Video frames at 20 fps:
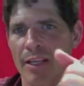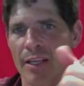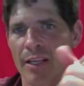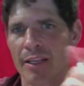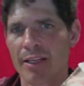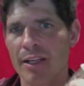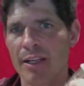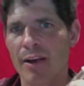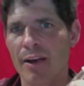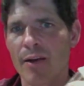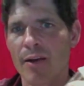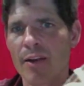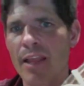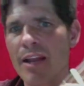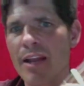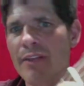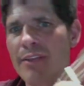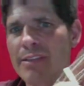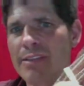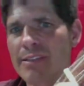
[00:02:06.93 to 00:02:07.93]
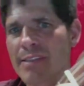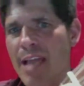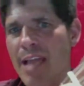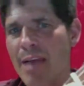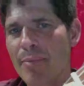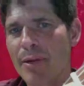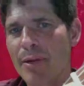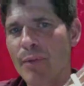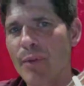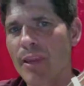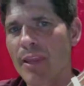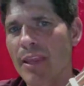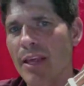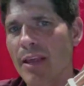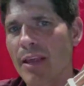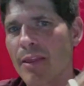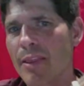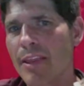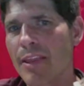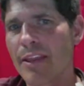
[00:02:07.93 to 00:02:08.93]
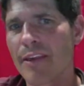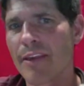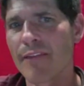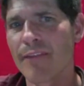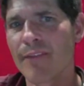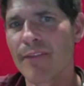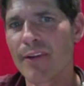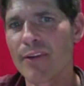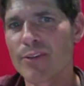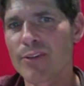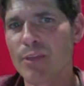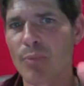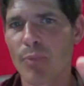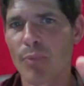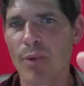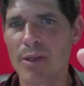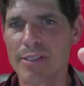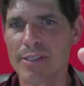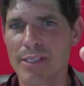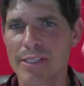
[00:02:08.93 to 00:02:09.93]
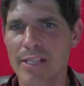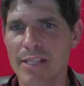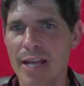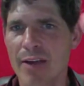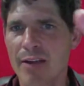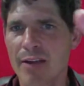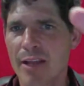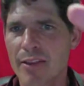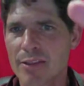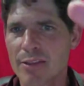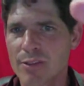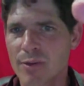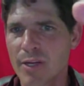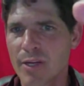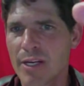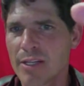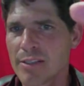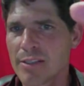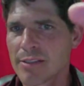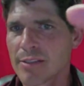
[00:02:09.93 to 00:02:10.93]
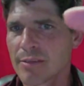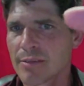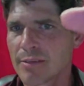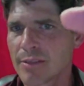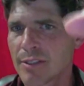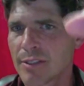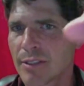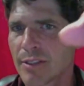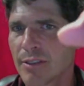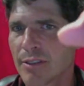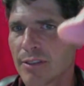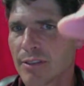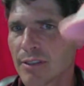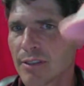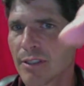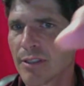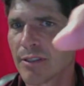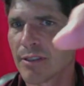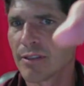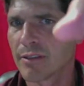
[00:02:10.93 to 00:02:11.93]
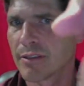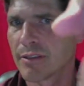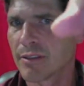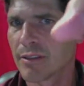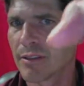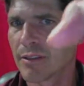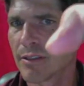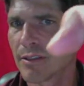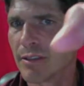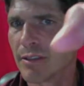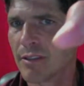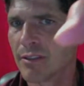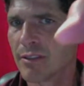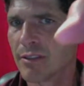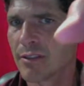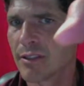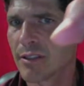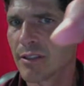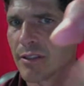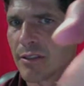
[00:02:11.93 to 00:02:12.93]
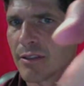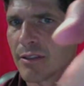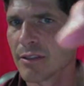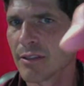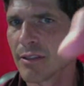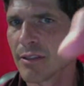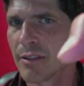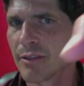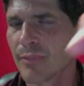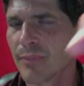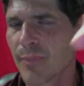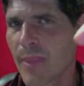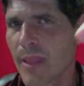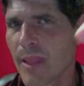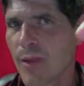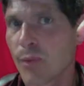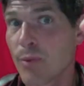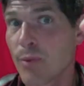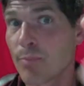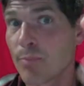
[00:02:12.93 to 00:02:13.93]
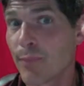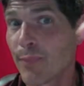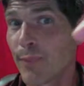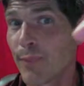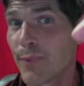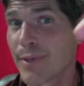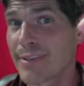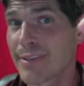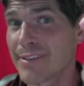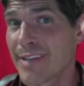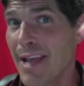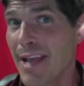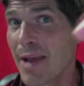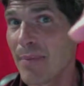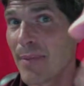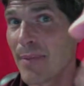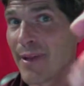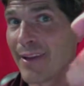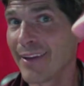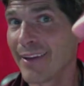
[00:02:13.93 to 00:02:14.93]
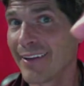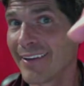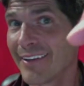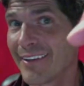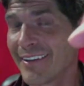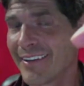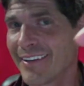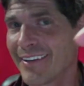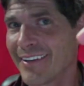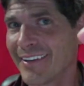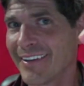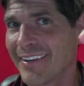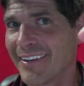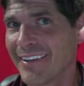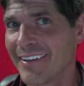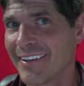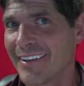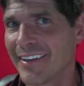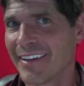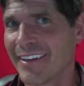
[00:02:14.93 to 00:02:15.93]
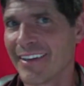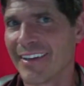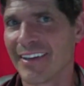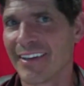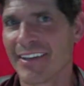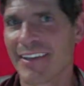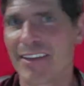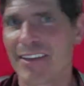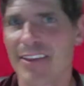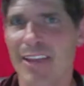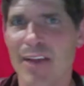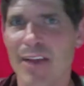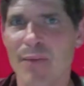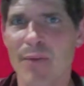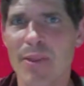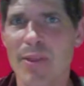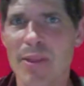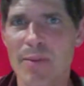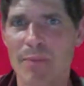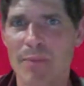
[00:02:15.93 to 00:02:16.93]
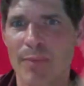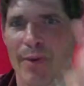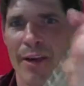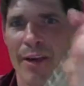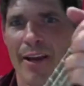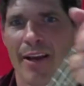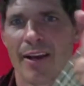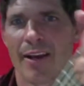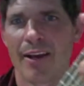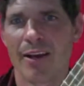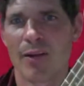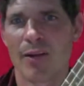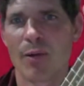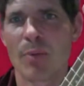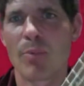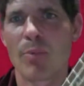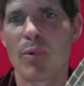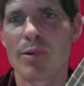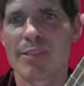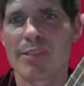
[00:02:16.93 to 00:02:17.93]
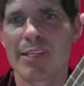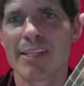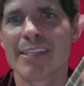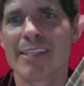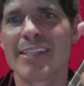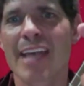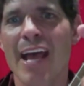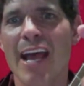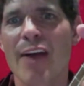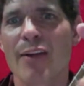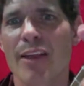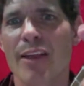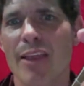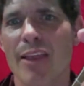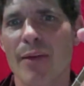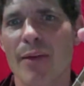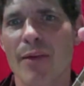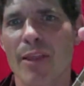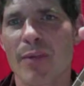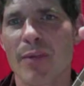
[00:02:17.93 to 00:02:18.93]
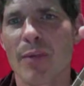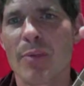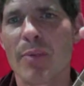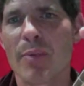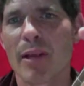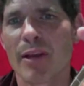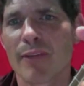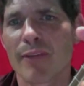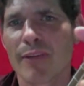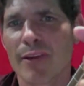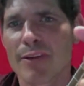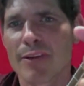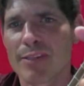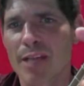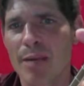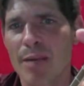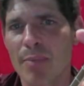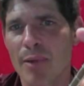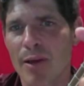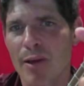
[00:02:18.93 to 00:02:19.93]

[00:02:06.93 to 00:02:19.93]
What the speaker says: Now, a lot of this is happening with the fingers are pressing down on the strings. Dun, dun, dun, dun, dun. We're tapping that rhythm, or we're pressing down on that rhythm. We pick our fingers up.